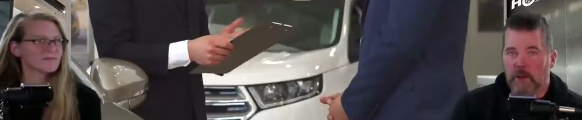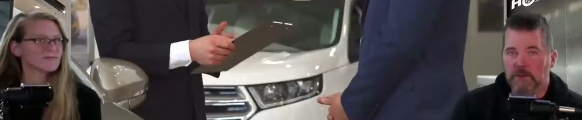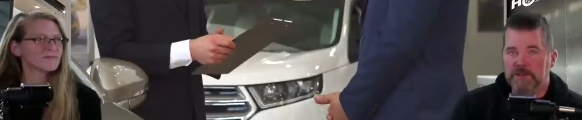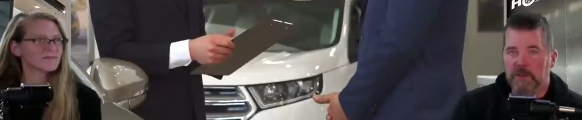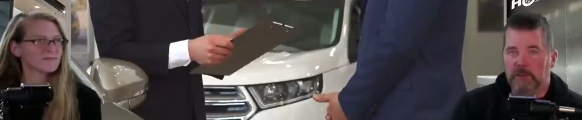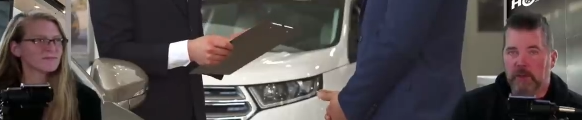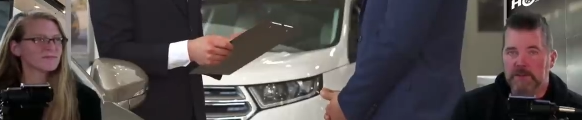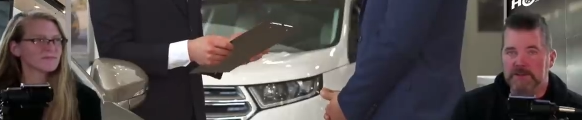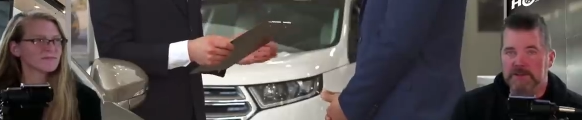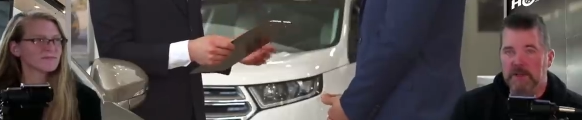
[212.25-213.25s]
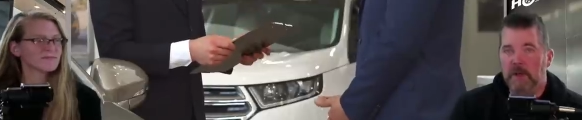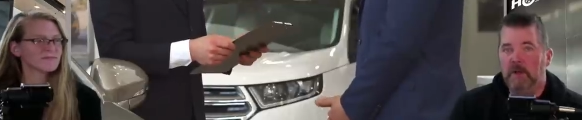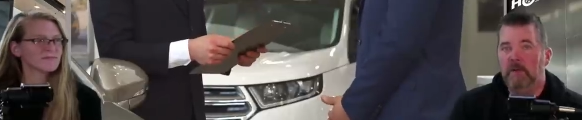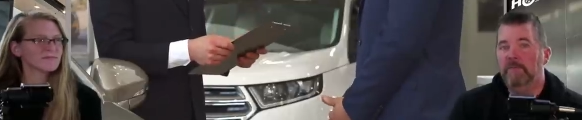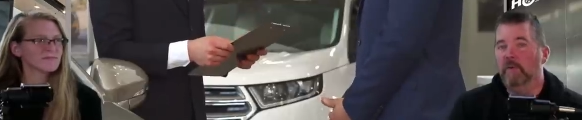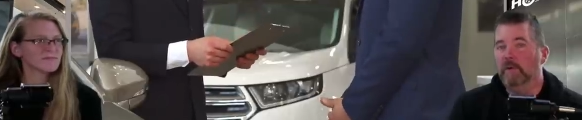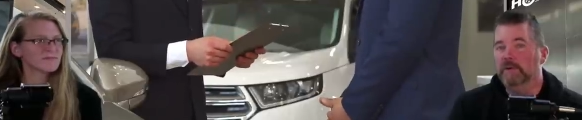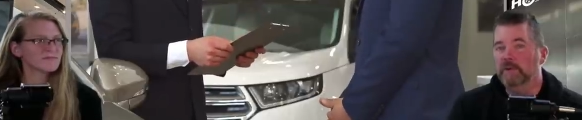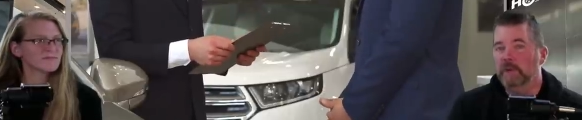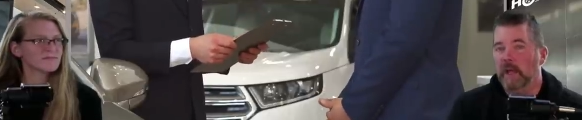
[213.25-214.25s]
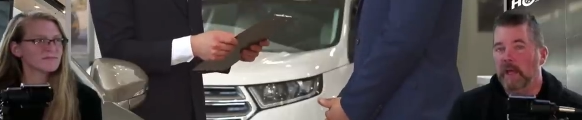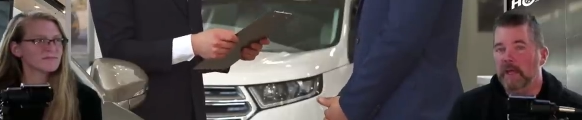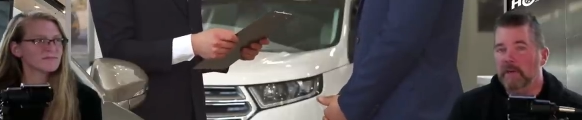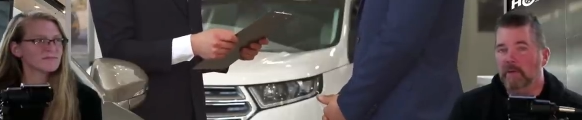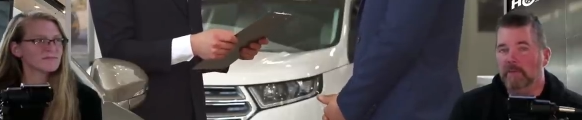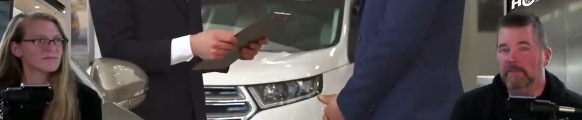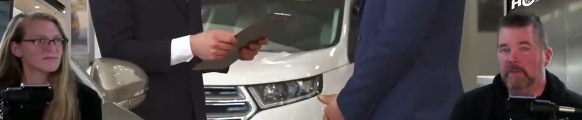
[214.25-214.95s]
Speaker 1: wholesale prices for two to eight-year-old